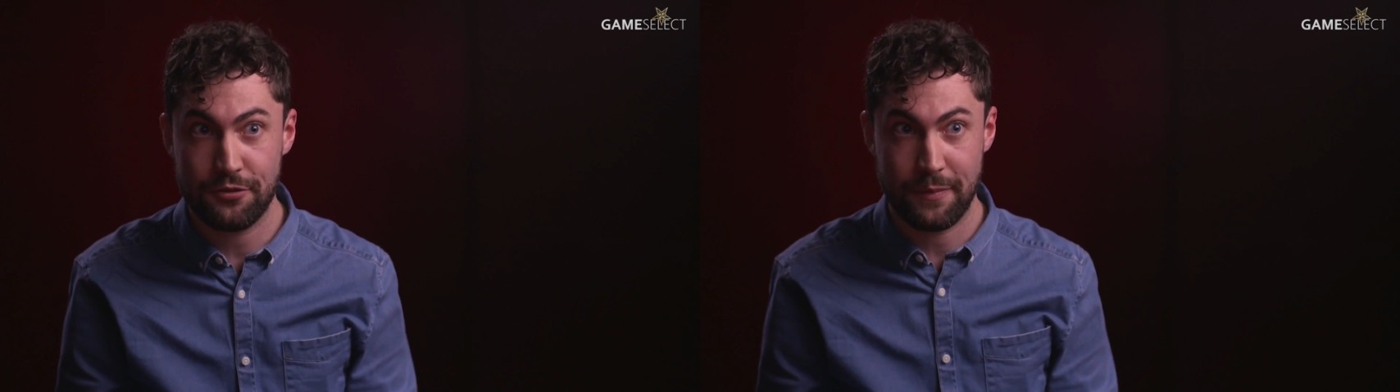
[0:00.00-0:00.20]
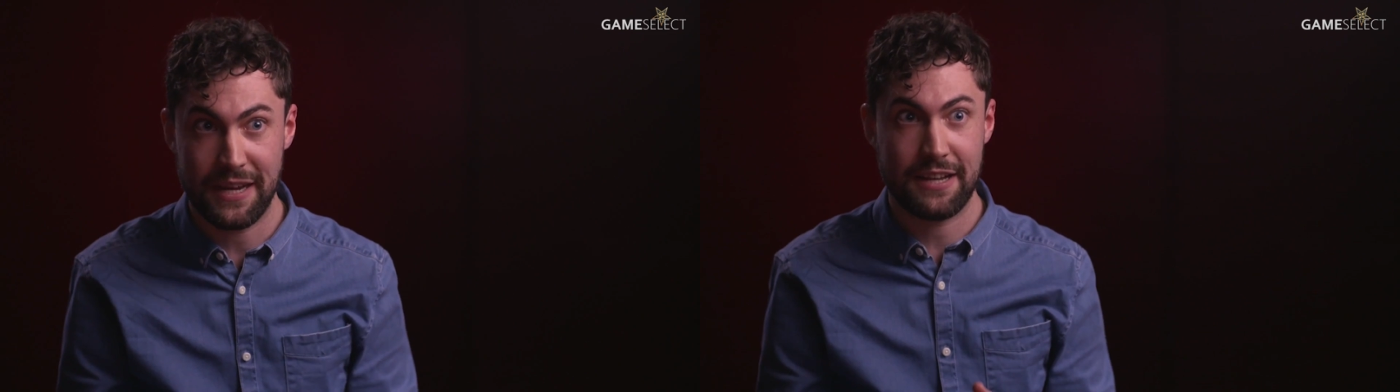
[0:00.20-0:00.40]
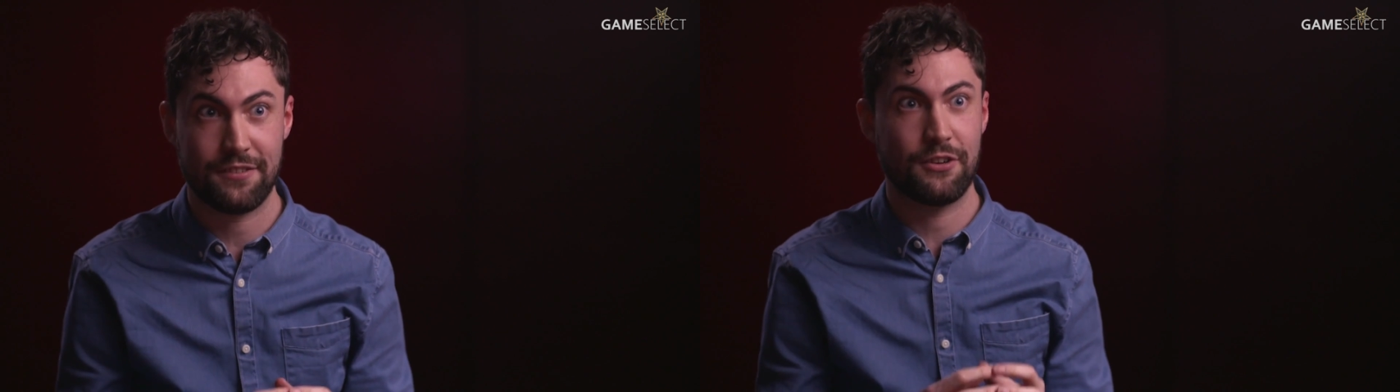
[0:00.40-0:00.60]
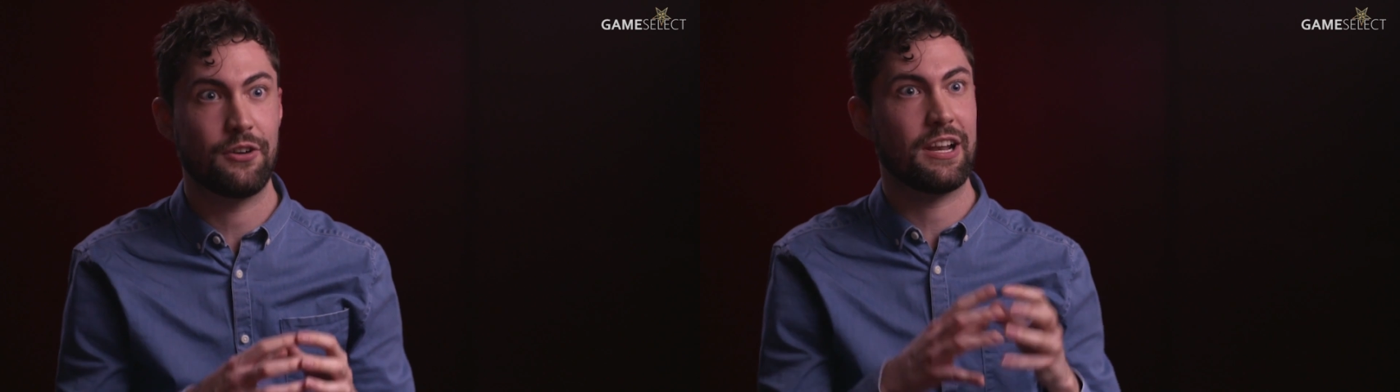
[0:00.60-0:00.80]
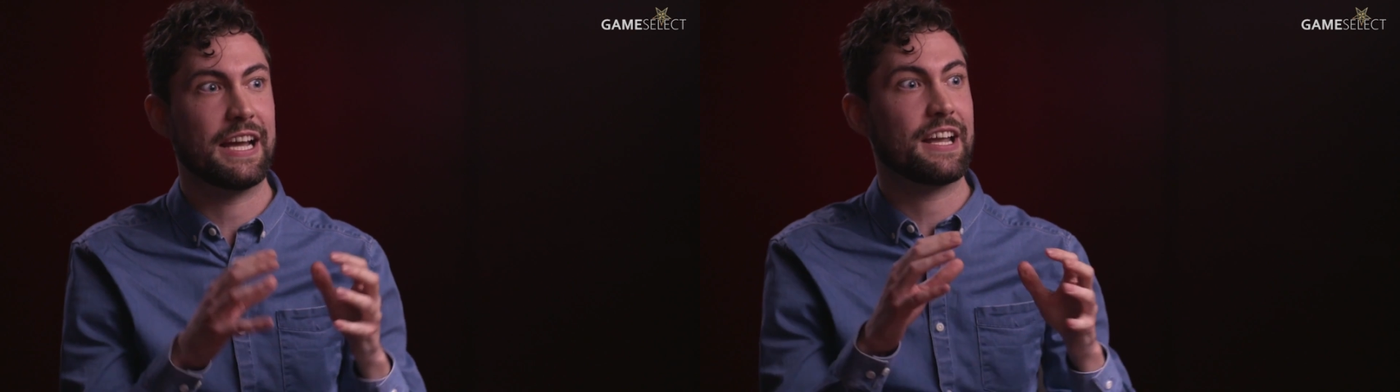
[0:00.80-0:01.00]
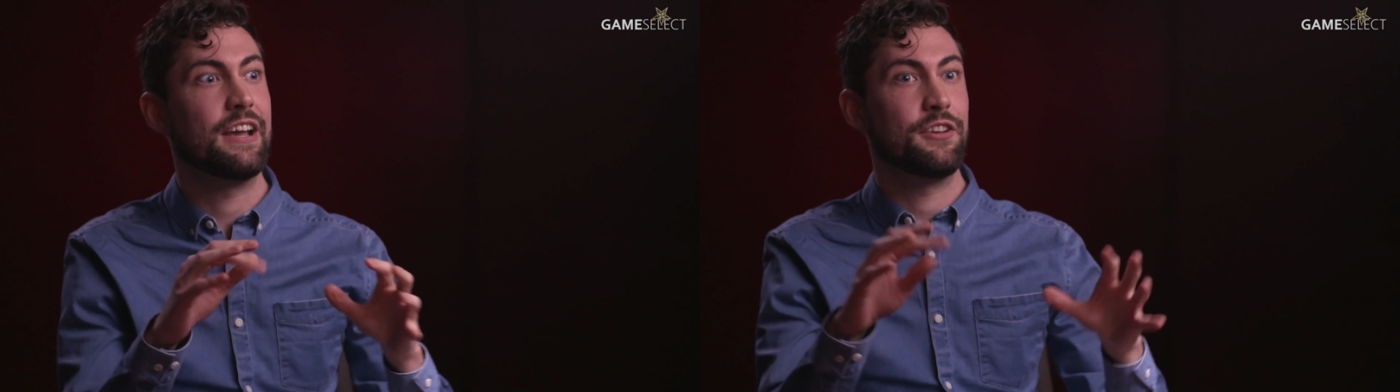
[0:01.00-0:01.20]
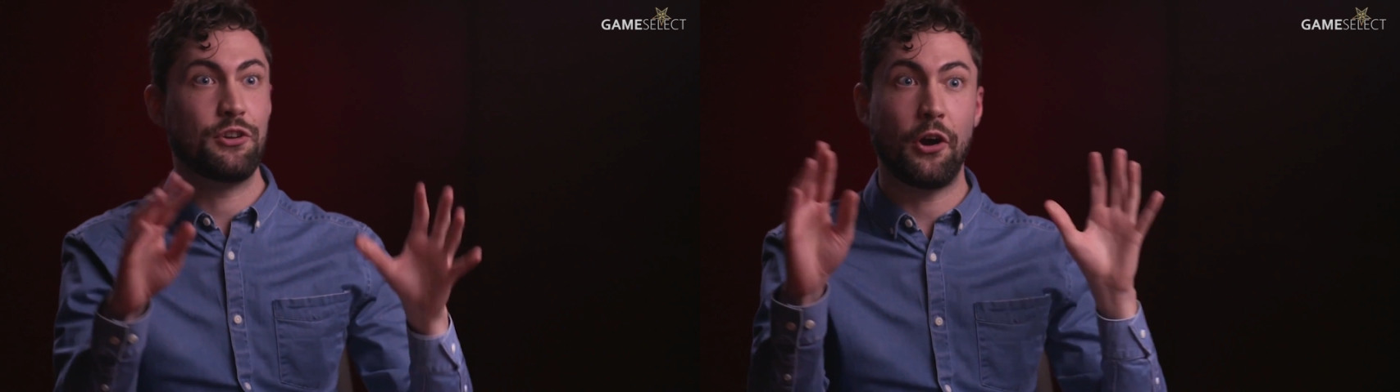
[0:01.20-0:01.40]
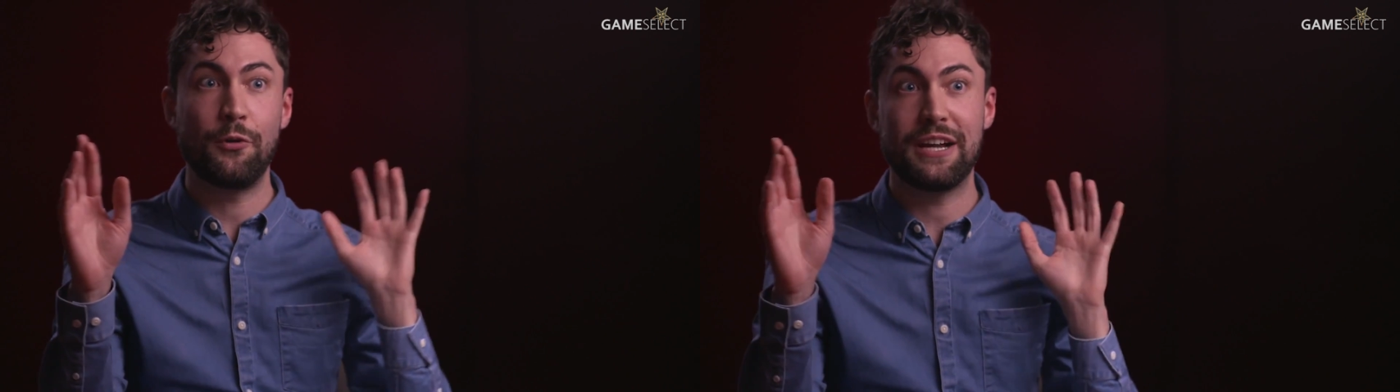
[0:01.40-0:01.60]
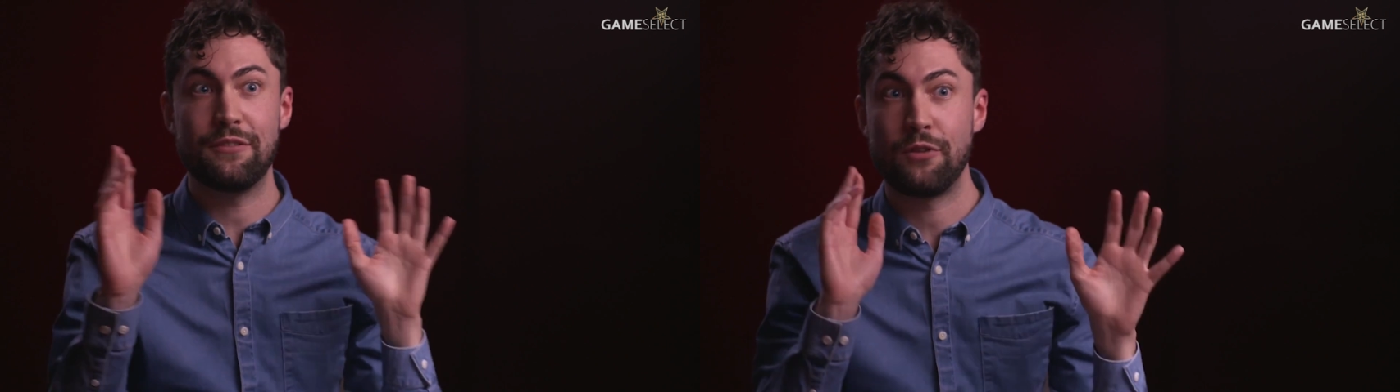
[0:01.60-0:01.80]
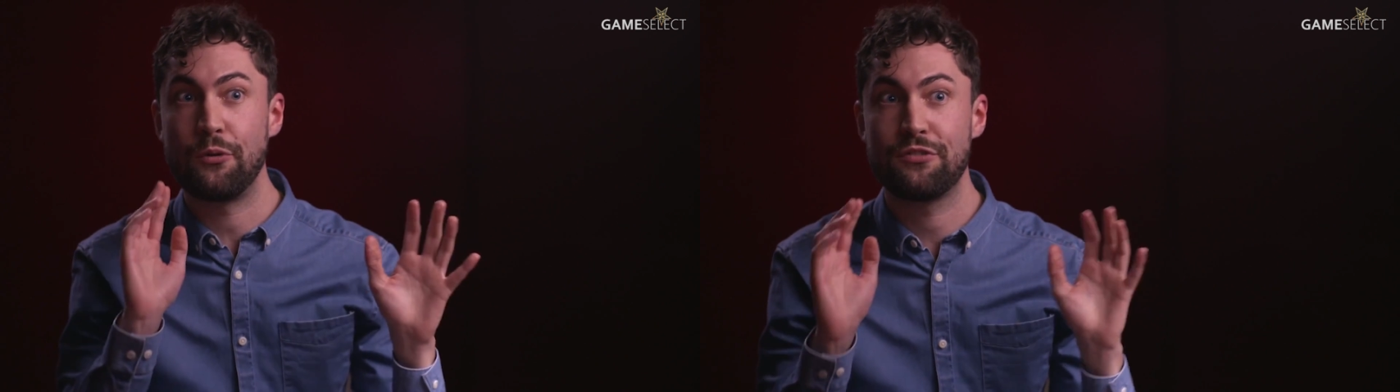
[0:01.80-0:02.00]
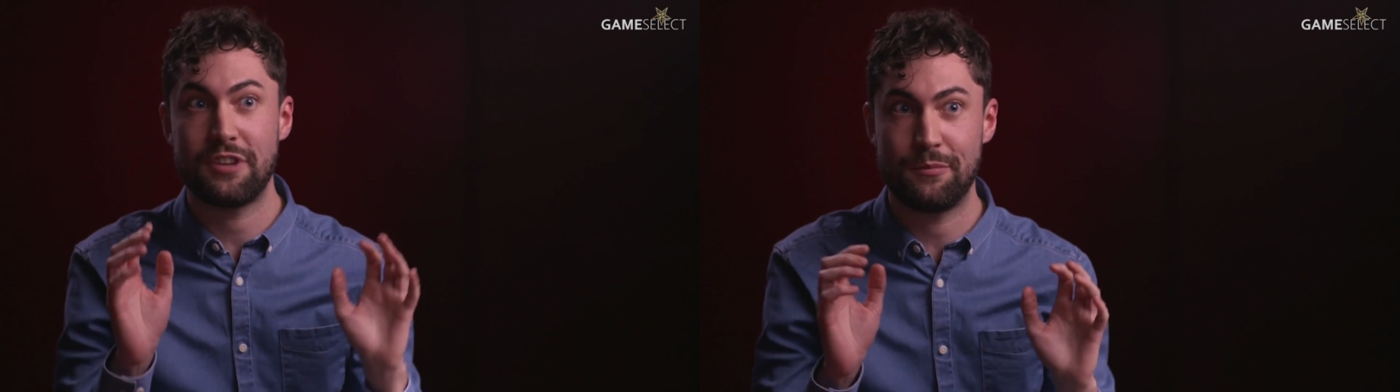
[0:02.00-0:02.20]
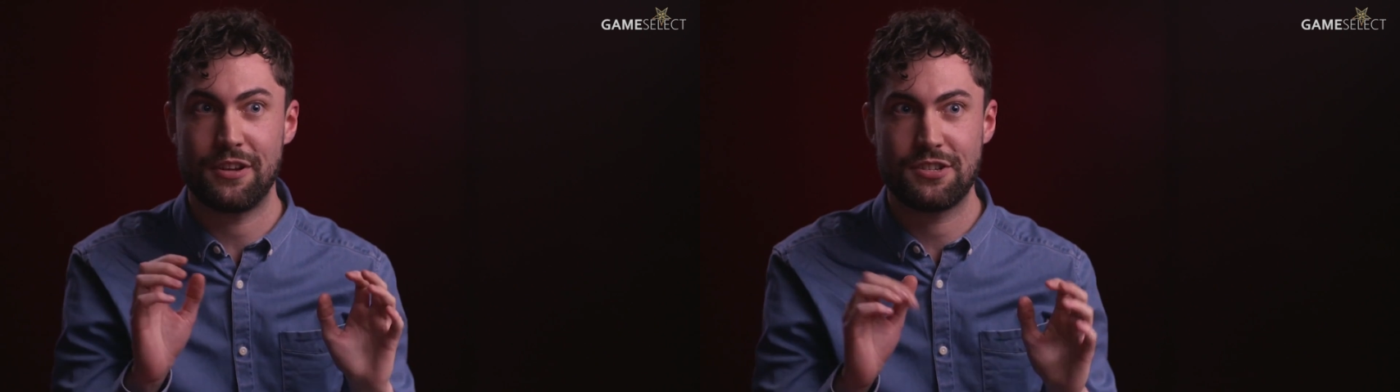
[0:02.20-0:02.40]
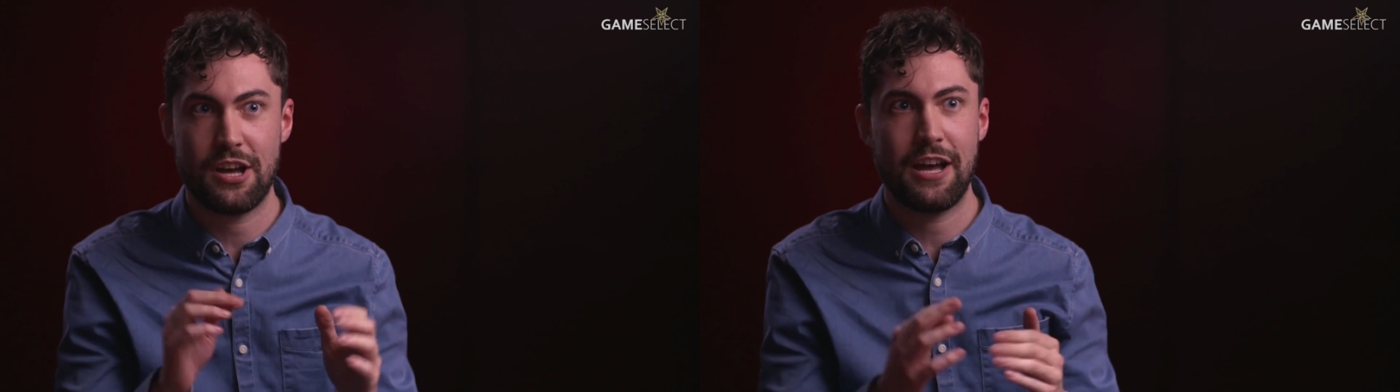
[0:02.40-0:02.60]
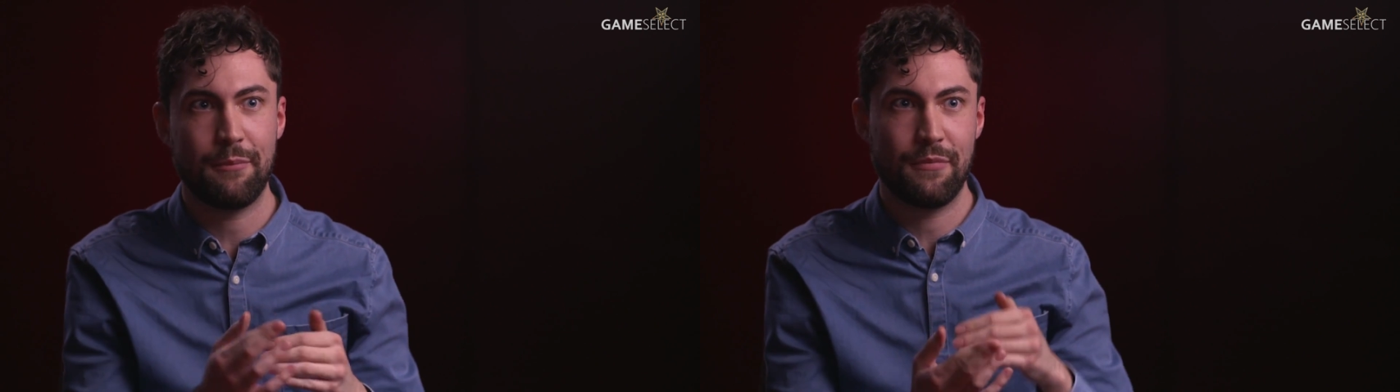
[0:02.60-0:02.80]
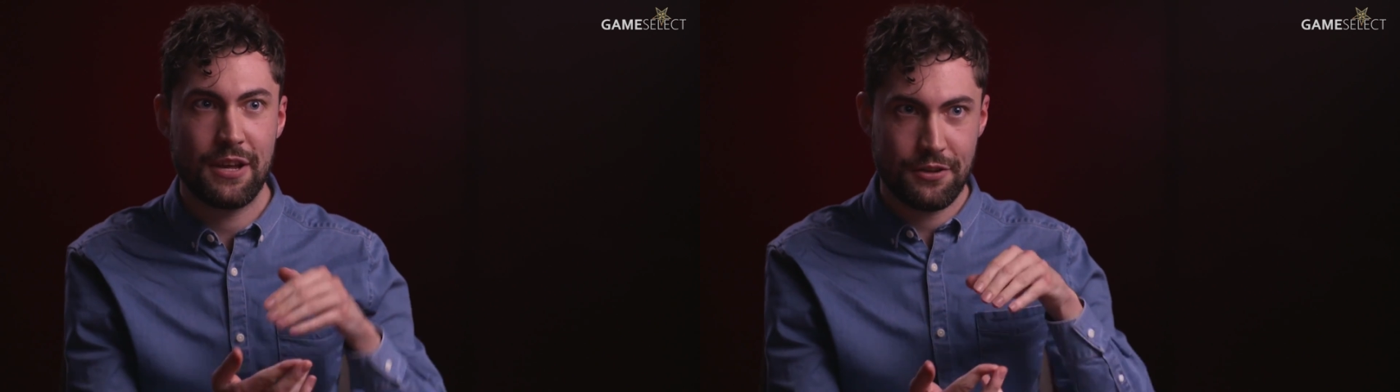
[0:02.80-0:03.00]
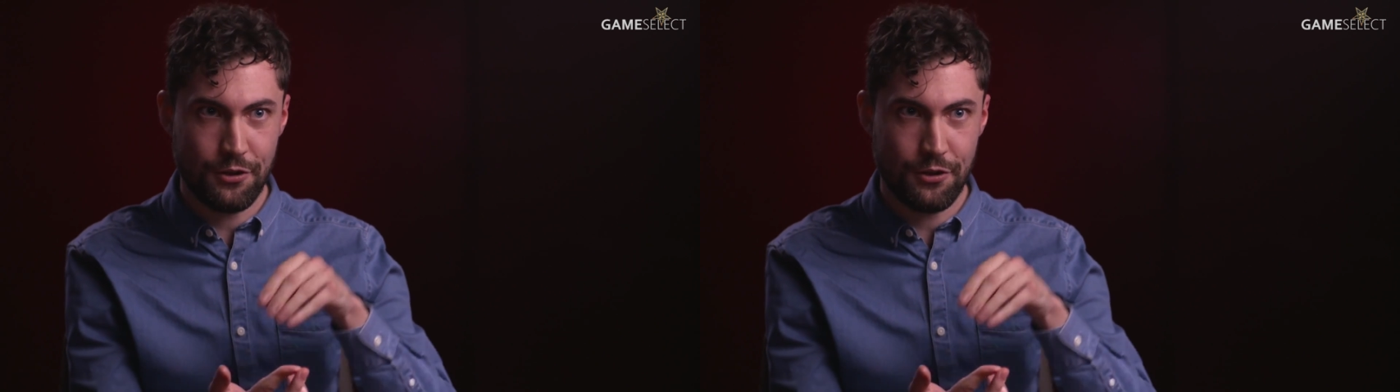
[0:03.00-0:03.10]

speak. It's not like you're only involved some of the time.